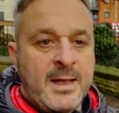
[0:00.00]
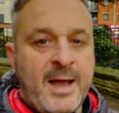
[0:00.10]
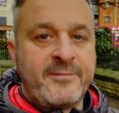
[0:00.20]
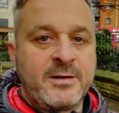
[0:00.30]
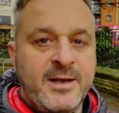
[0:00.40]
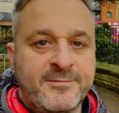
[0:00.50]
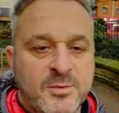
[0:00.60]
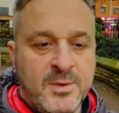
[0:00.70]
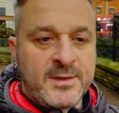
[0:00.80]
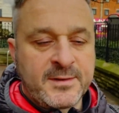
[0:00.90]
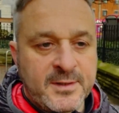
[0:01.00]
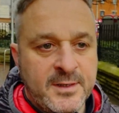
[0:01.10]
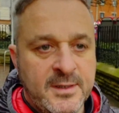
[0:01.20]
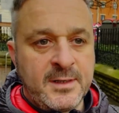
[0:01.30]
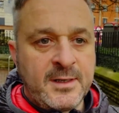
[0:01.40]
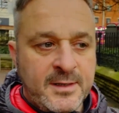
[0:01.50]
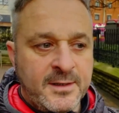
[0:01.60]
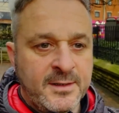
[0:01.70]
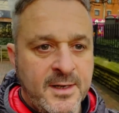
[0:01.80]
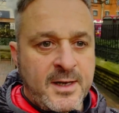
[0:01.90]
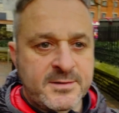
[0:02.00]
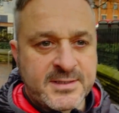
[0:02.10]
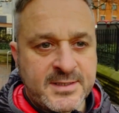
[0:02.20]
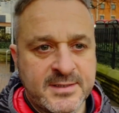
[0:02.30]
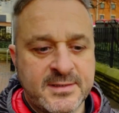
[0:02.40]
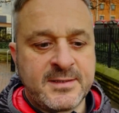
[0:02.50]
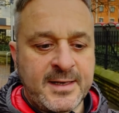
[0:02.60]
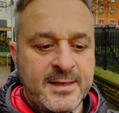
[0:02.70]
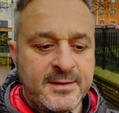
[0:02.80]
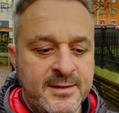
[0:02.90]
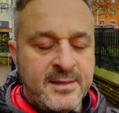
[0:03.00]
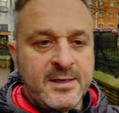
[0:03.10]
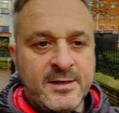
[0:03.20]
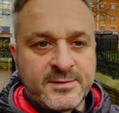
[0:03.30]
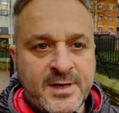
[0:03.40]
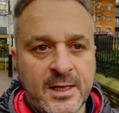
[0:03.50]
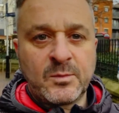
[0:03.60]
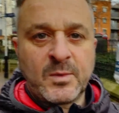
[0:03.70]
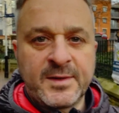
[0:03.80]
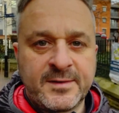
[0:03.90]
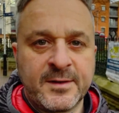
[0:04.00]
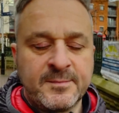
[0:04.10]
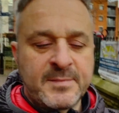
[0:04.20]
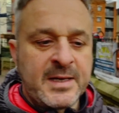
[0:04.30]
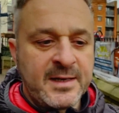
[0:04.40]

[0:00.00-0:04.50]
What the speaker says: Having lived with a narcissist and dealt with them,